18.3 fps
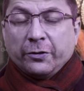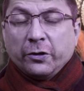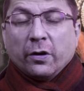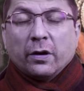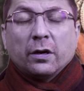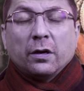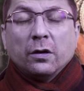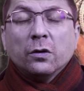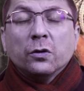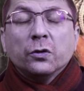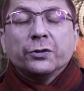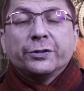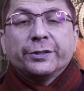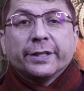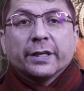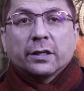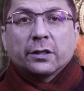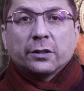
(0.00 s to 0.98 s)
You are
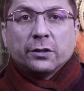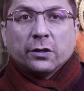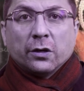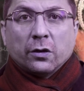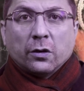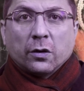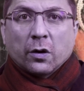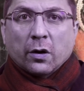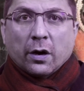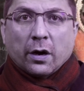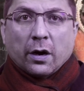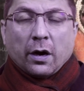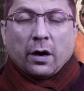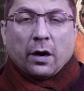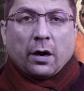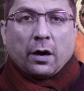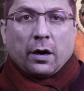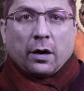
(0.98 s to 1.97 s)
losing
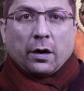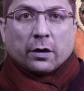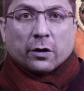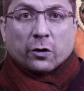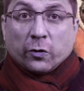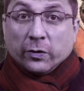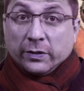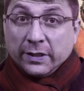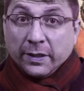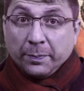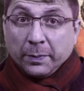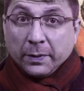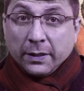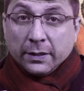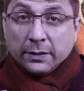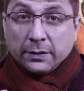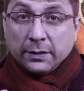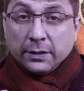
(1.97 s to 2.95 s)
your
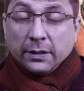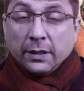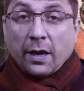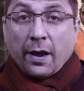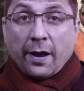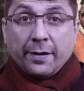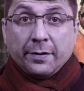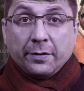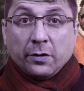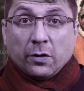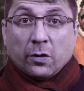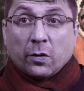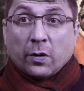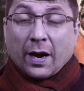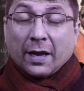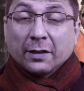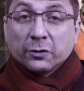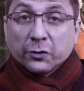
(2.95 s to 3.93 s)
credibility and
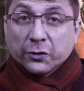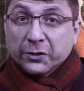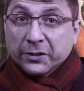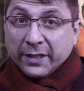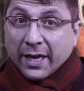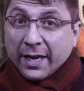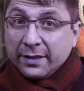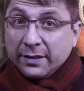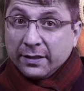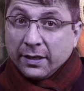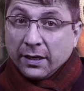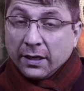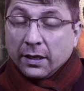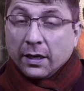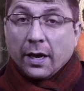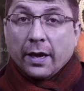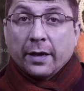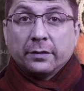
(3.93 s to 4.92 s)
your
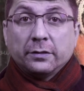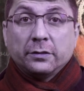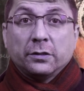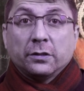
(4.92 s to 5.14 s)
understanding and